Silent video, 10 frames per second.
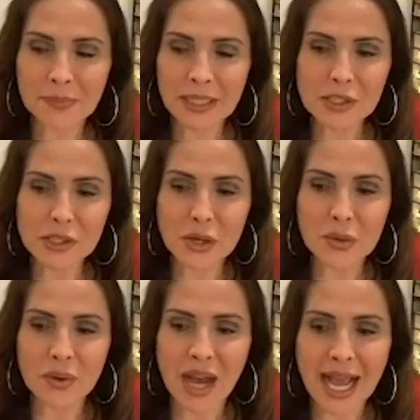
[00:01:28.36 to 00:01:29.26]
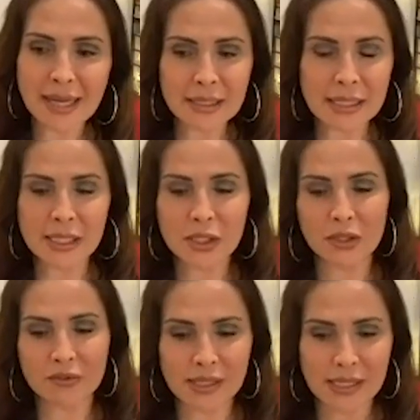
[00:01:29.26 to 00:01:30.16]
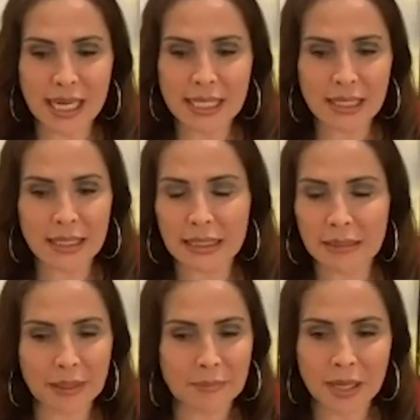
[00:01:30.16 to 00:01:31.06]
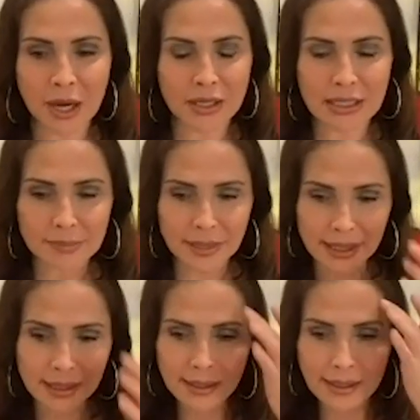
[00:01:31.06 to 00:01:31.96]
So acting sort of stayed a little bit behind me.